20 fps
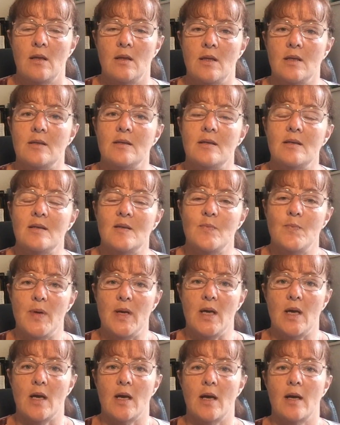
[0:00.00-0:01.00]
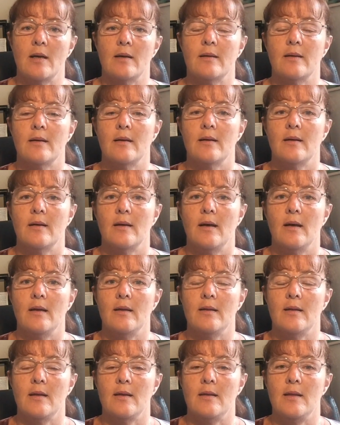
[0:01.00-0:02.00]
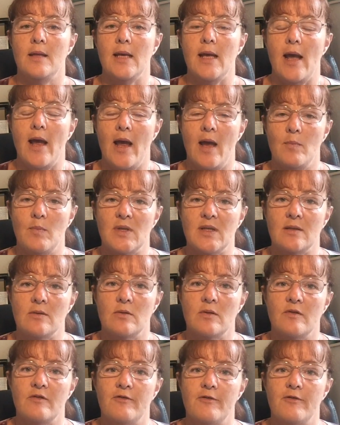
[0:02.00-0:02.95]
This is bigger than the Amazon